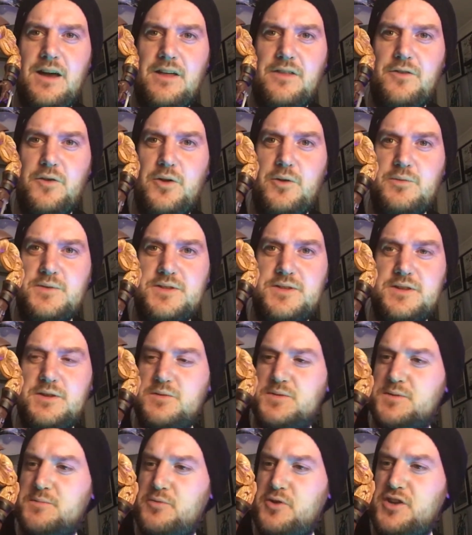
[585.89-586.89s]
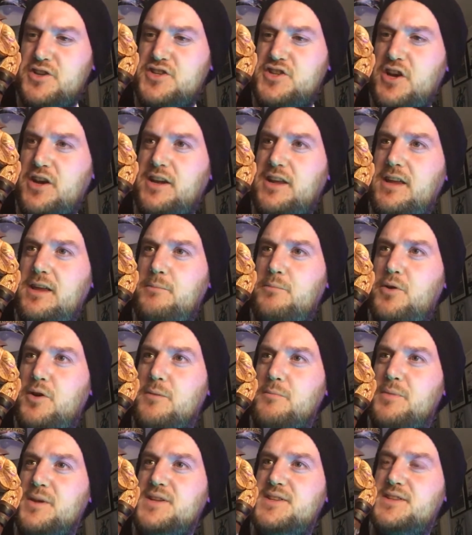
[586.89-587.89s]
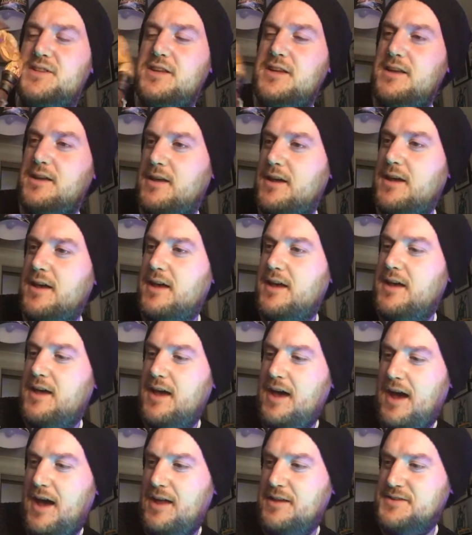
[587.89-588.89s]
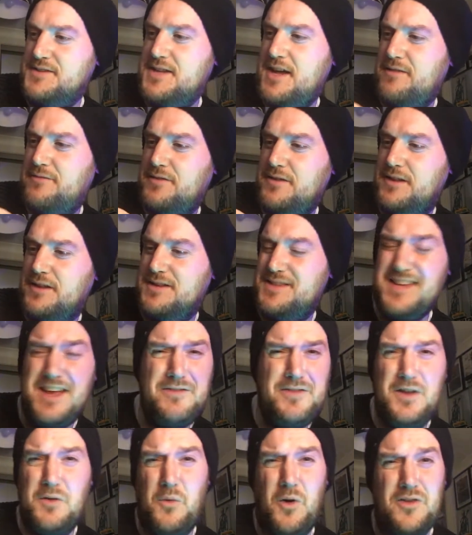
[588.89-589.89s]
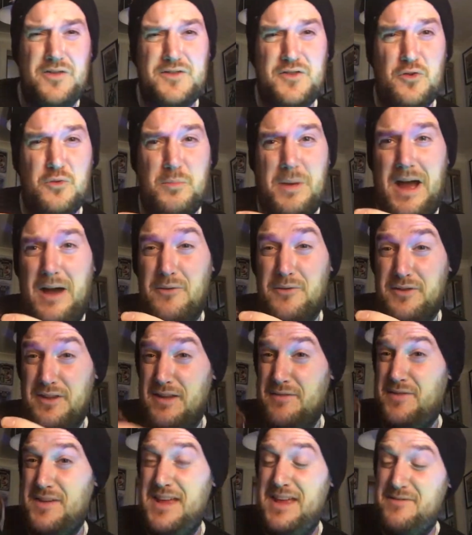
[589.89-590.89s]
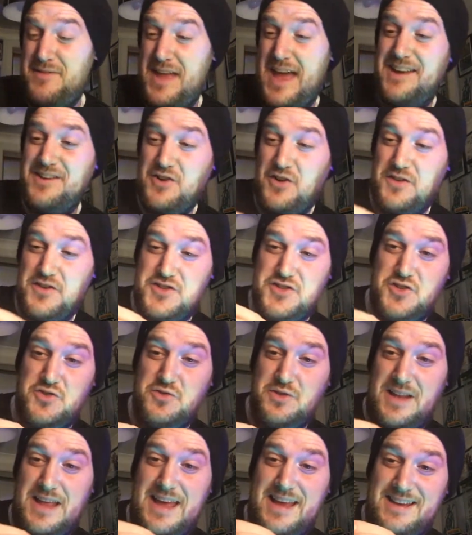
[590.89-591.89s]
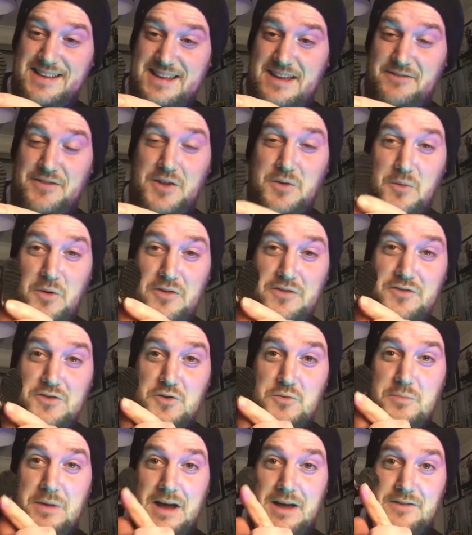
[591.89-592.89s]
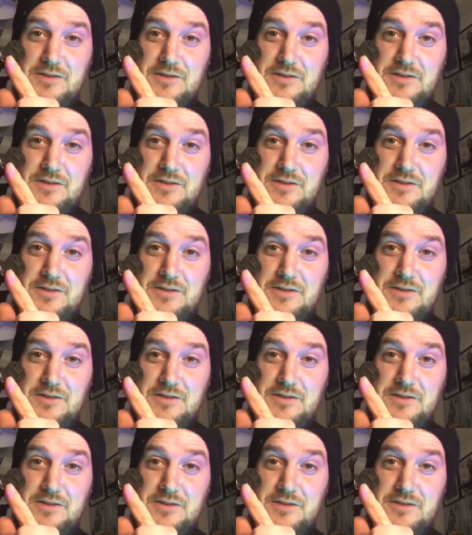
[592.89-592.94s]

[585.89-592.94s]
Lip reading: I thought he was pretty chunky, pretty beastie, and definitely worth £2. If he hadn't got the chewed leg, definitely worth £2.